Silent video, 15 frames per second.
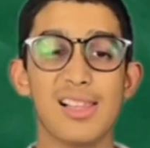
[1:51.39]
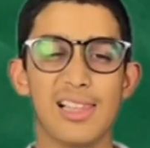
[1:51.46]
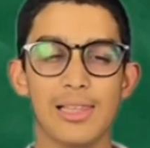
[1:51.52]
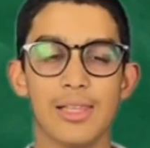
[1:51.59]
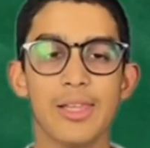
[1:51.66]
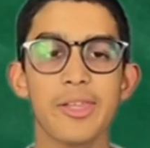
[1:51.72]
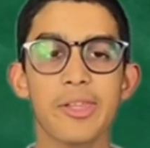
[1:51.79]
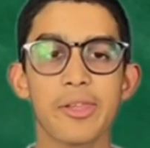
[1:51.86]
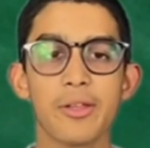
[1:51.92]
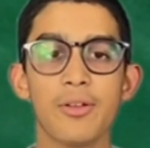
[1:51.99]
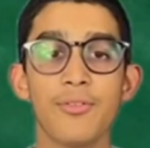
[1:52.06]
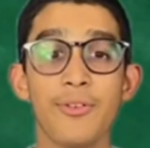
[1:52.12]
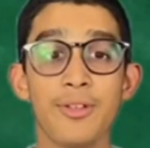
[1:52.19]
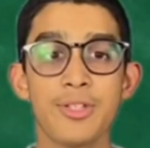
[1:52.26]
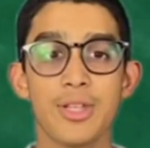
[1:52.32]
Let's
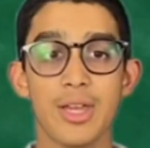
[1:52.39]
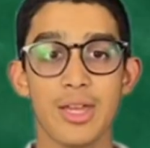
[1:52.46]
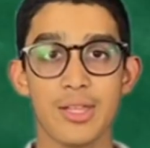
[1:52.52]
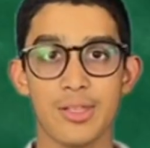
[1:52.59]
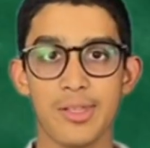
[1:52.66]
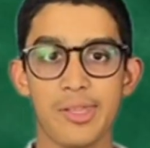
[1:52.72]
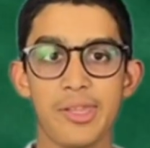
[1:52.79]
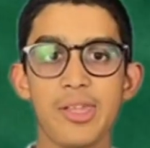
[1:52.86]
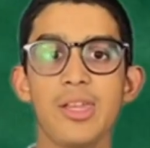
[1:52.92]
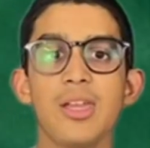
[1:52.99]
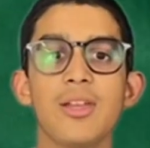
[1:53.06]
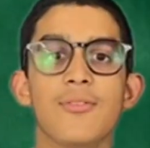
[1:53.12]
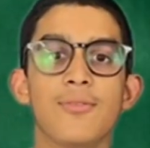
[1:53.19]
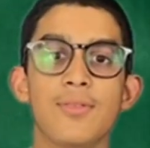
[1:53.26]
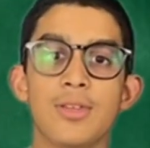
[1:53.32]
solve it and see
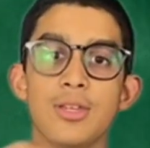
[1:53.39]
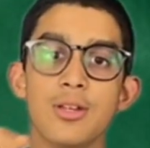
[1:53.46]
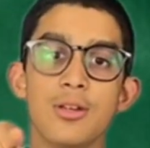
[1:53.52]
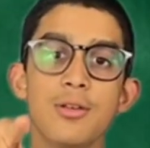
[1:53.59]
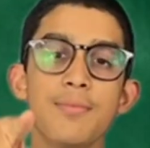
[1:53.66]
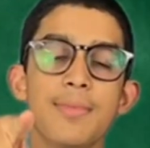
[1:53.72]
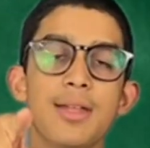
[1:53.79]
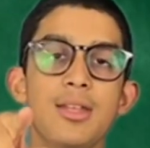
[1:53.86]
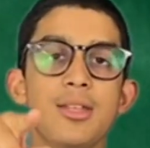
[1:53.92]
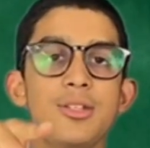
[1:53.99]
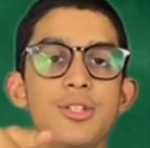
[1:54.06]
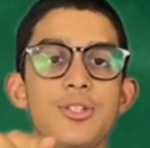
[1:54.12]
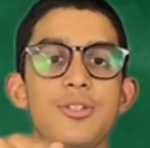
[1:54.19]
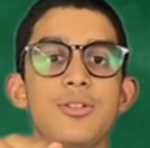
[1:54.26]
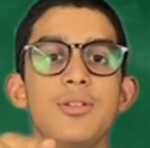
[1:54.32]
if you
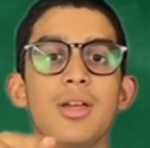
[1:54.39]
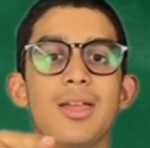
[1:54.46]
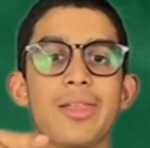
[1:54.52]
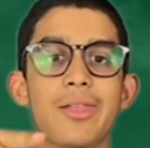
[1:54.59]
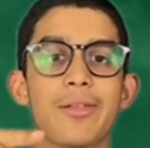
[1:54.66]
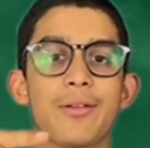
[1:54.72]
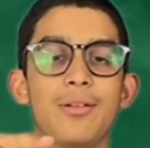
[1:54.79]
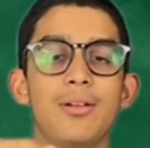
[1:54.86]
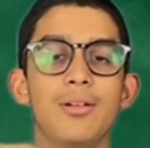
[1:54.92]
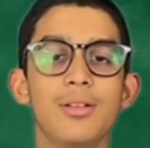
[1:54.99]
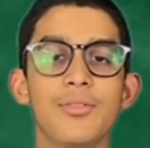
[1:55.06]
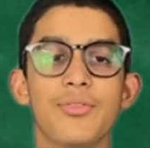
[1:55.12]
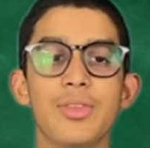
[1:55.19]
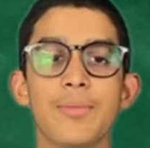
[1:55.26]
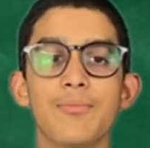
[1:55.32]
manage to answer all
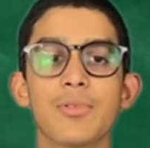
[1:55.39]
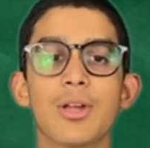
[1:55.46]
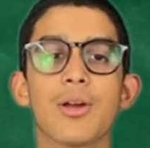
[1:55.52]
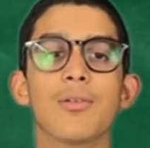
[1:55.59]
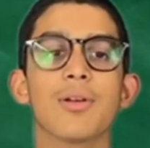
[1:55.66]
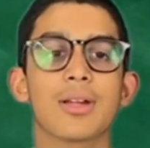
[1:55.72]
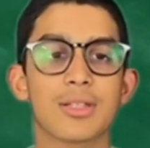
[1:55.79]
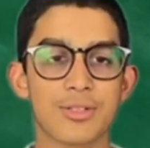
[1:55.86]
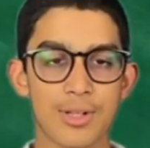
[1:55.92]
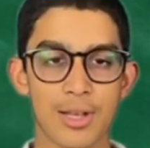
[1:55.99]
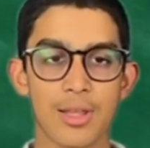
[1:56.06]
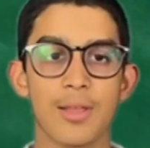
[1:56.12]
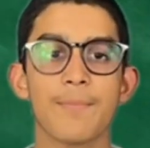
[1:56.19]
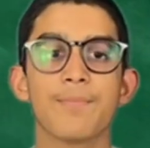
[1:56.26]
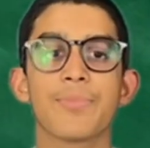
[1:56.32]
of them
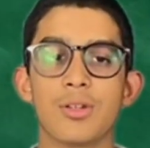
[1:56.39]
correctly.